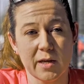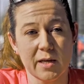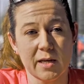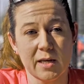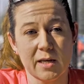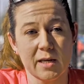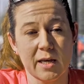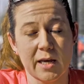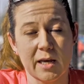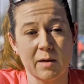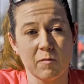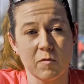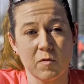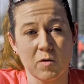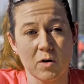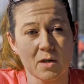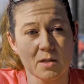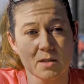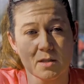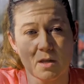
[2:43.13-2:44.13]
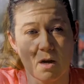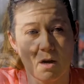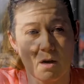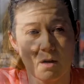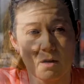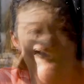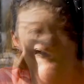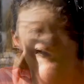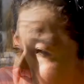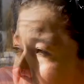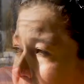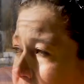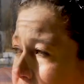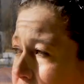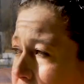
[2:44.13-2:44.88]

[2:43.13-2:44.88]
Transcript: that he came for us all. I